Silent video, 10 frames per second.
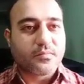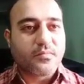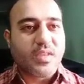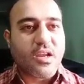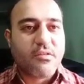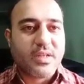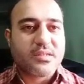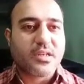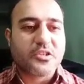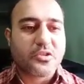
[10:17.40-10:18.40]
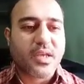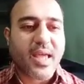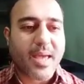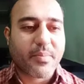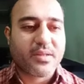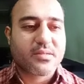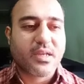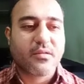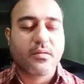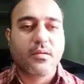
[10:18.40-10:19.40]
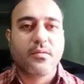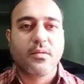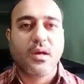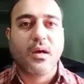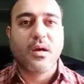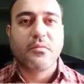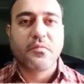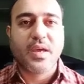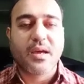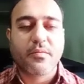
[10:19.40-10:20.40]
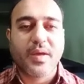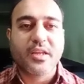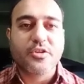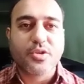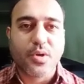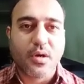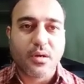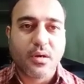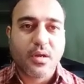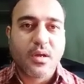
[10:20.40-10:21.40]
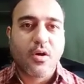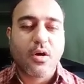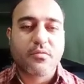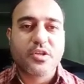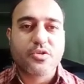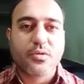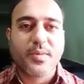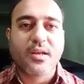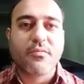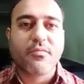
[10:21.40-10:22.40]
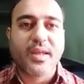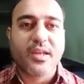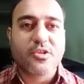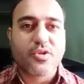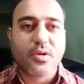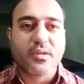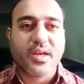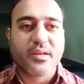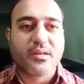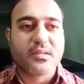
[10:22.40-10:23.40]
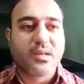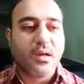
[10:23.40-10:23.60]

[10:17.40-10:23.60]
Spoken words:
when such thing happens, then we are very sure, or we should become very sure, that it is a